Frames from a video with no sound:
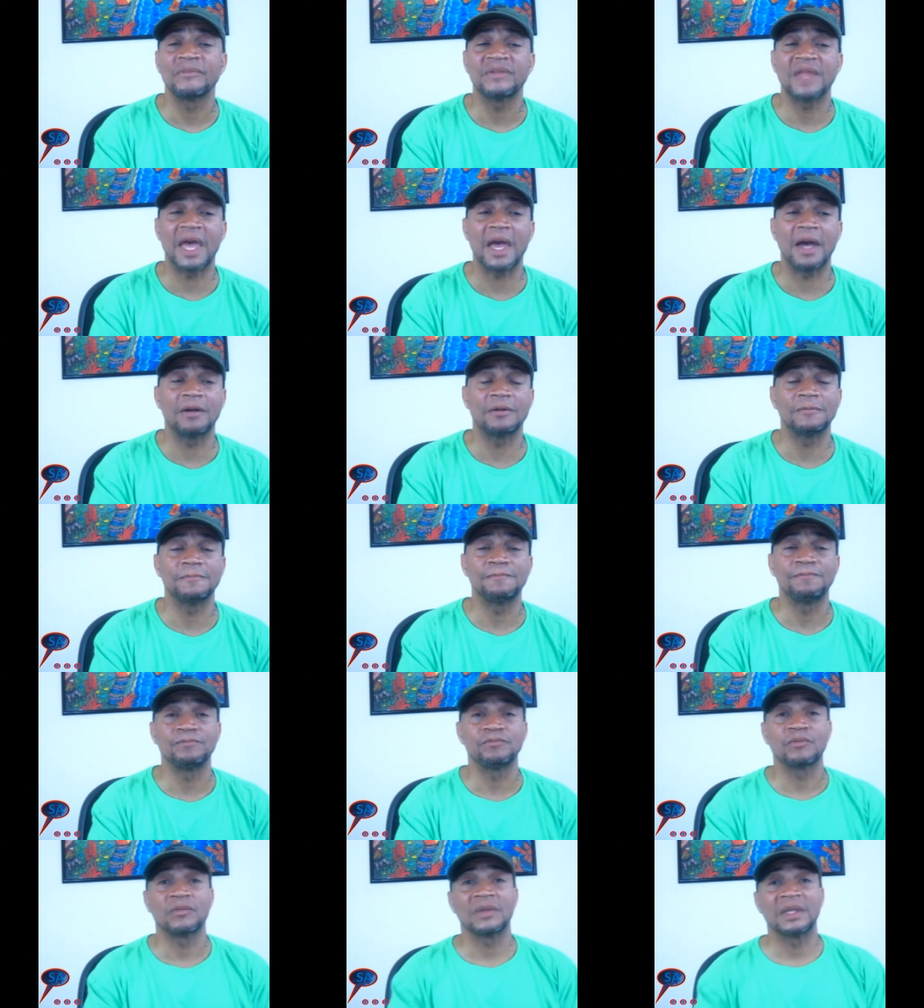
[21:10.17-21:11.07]
Now,
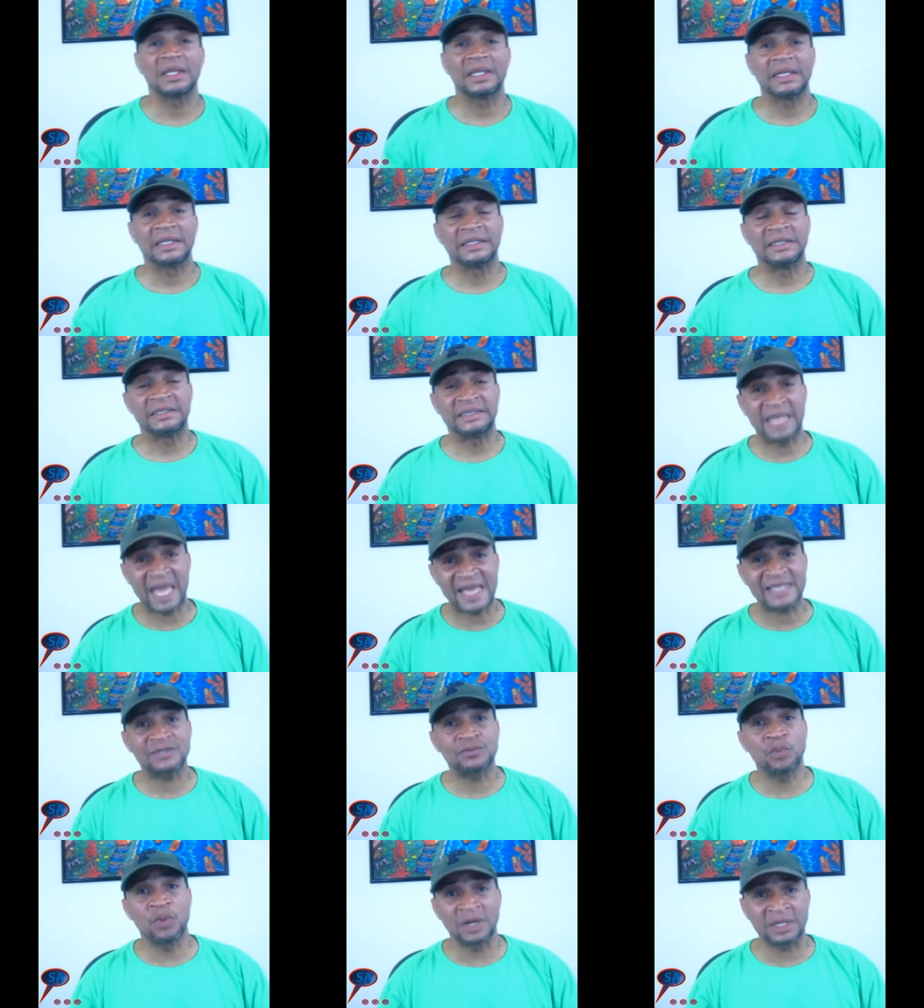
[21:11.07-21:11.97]

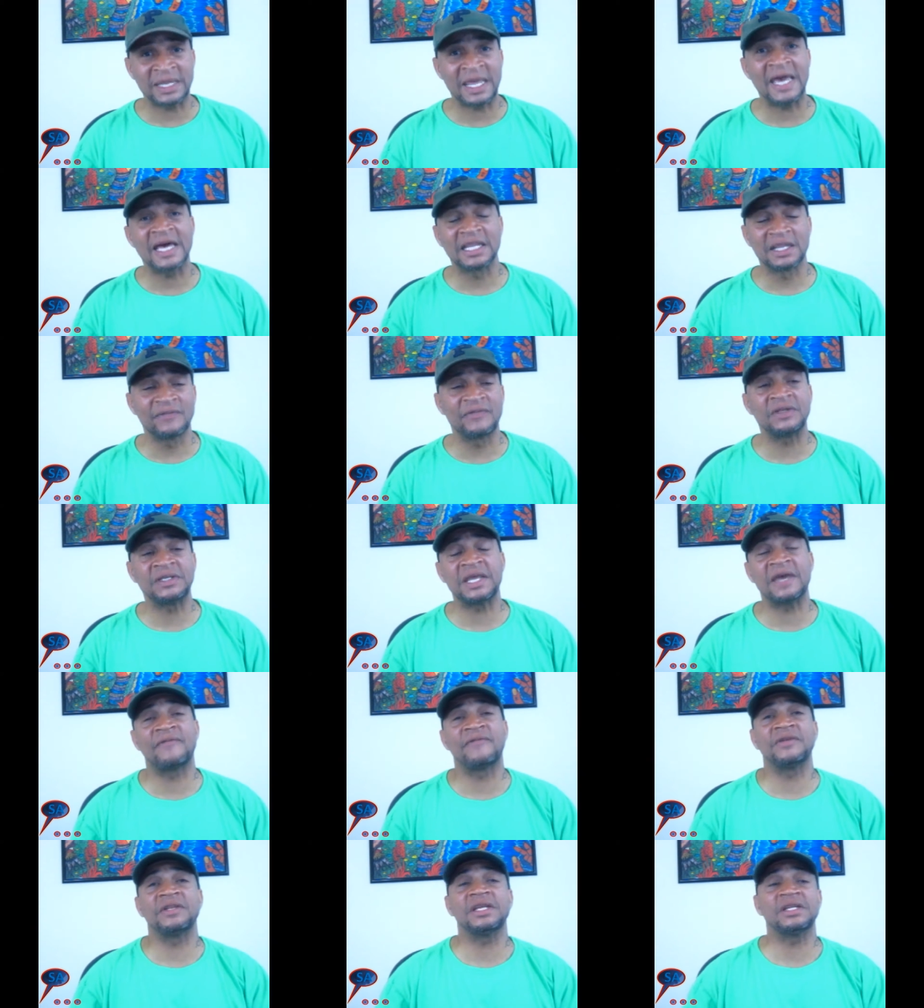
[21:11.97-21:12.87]
that's one hell of a
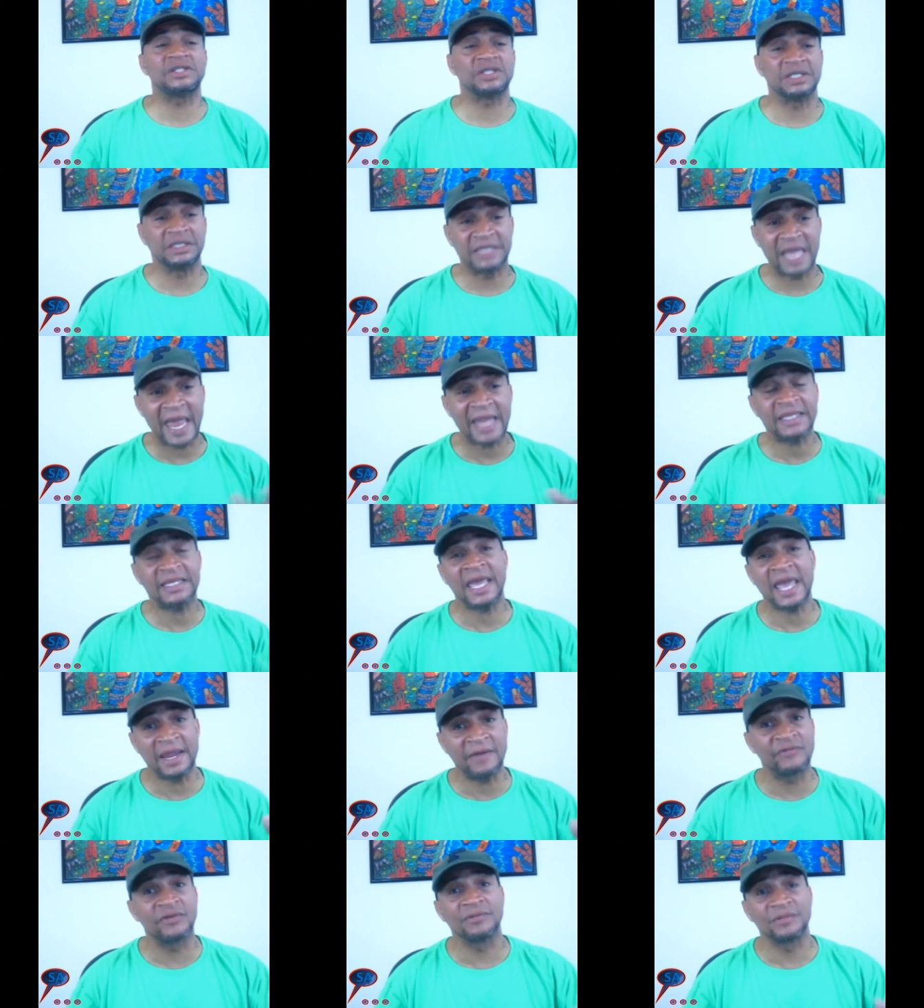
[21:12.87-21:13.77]
definition. That
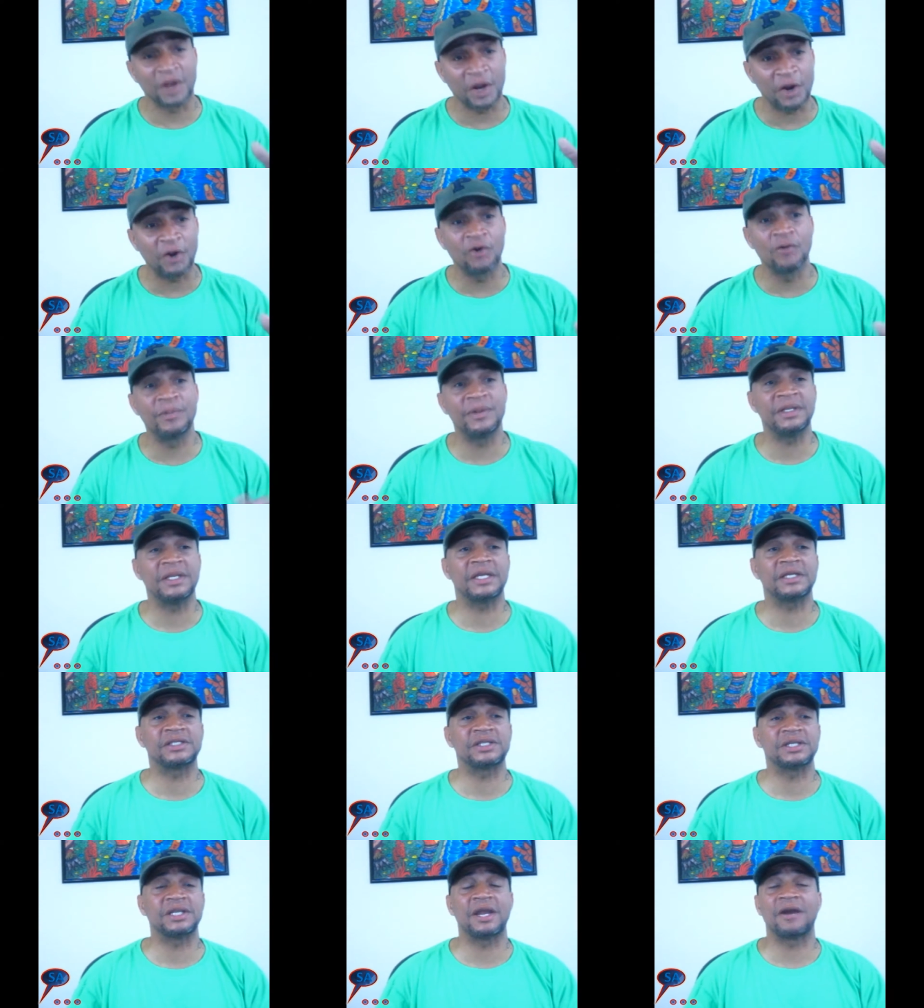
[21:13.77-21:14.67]
came from the Urban
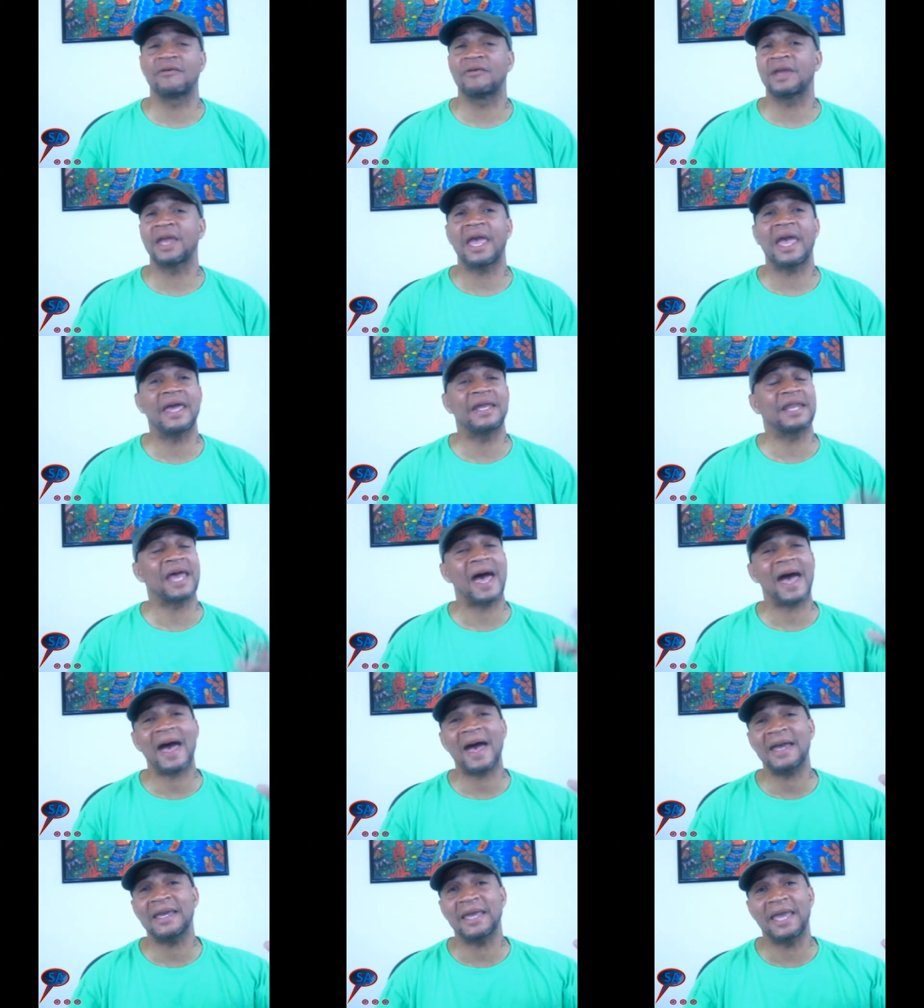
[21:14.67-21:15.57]
Dictionary, and
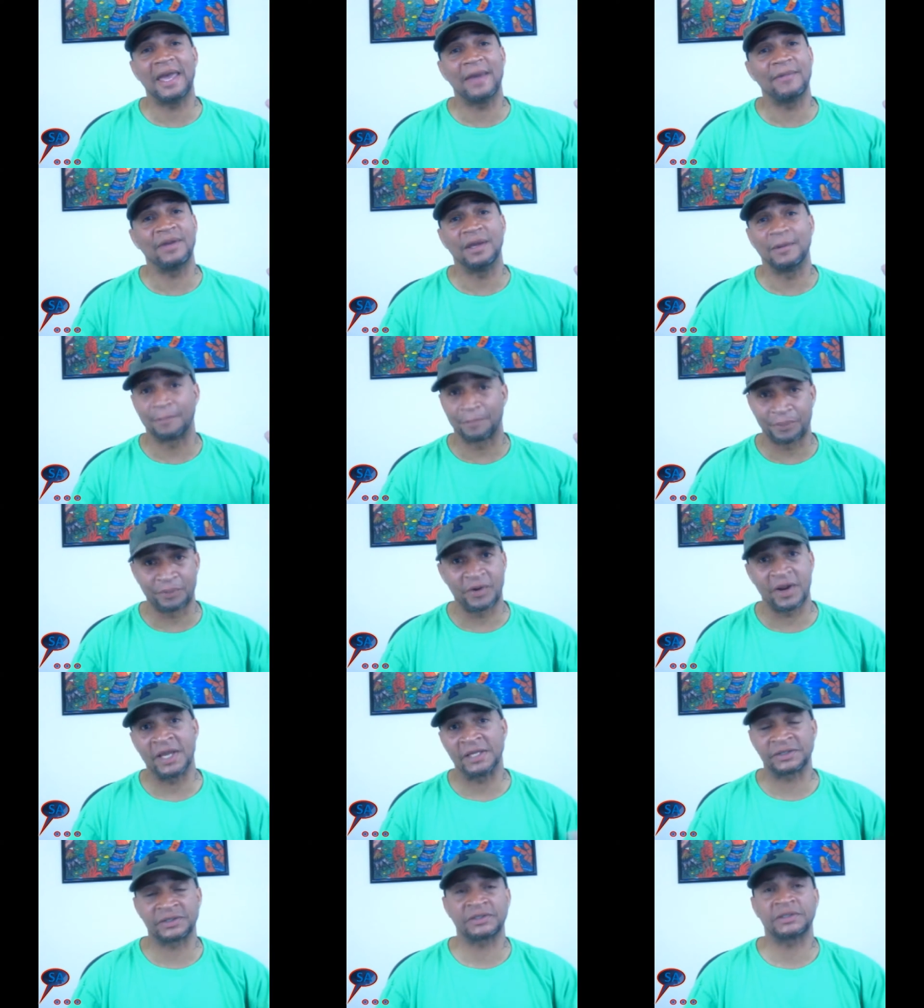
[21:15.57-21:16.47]
I am
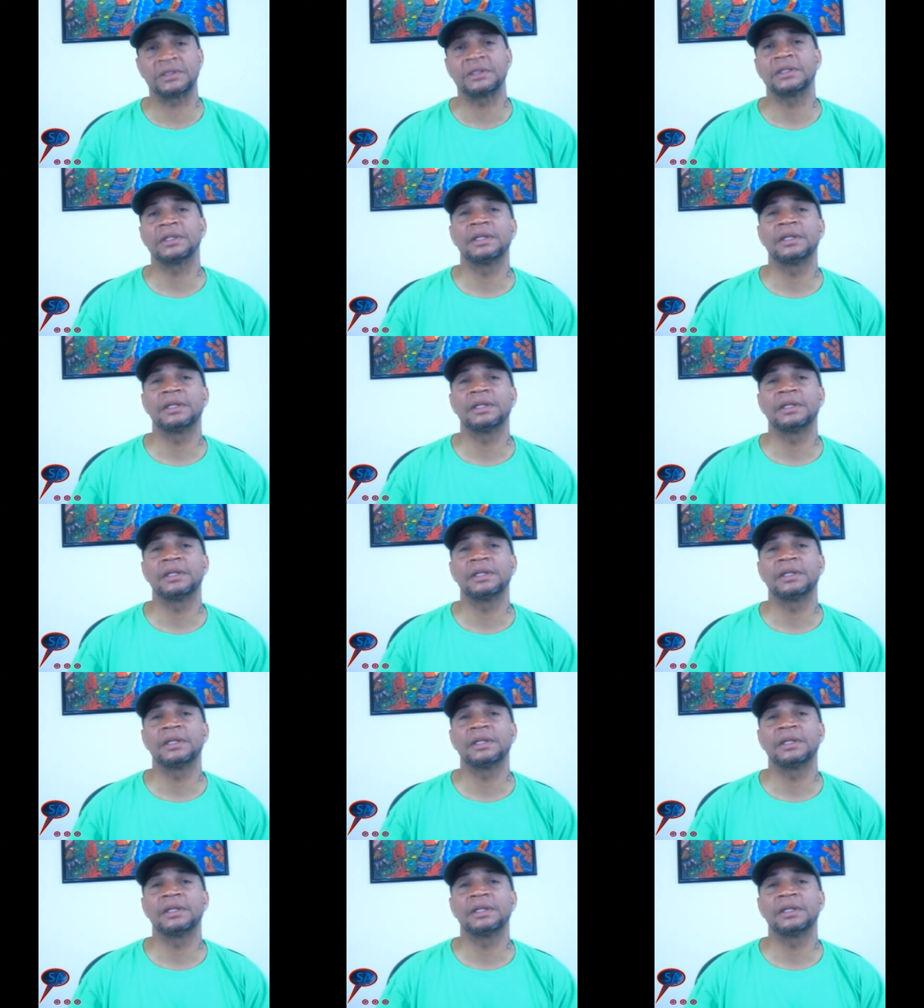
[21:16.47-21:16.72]
impressed.